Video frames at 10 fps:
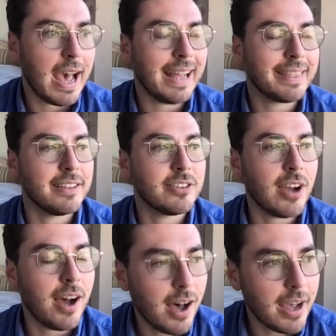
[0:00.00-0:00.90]
at the
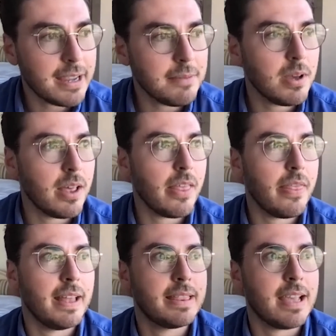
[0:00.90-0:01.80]
time
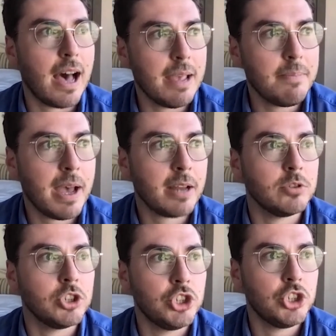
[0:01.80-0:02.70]
that the iPad
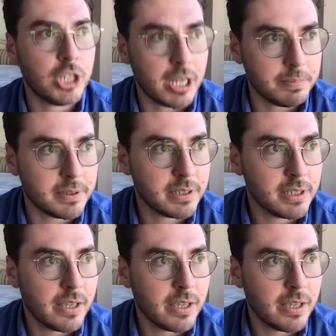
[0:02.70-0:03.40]
was shipped,